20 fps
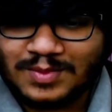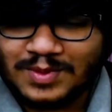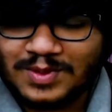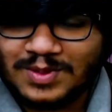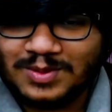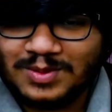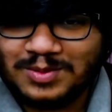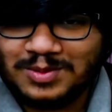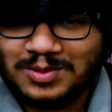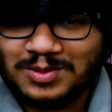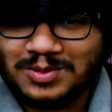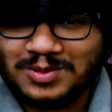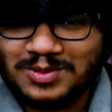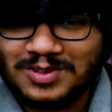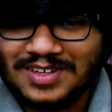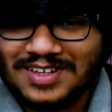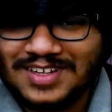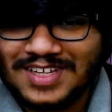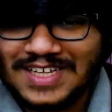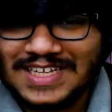
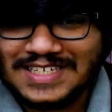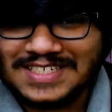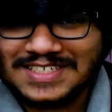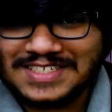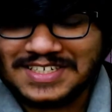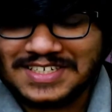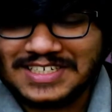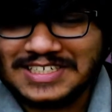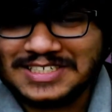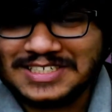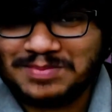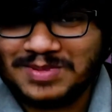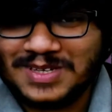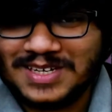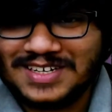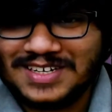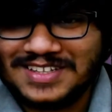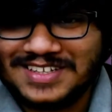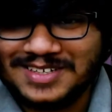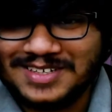Oh, he's gonna
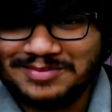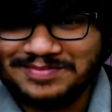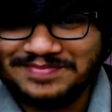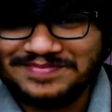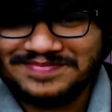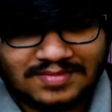spare them?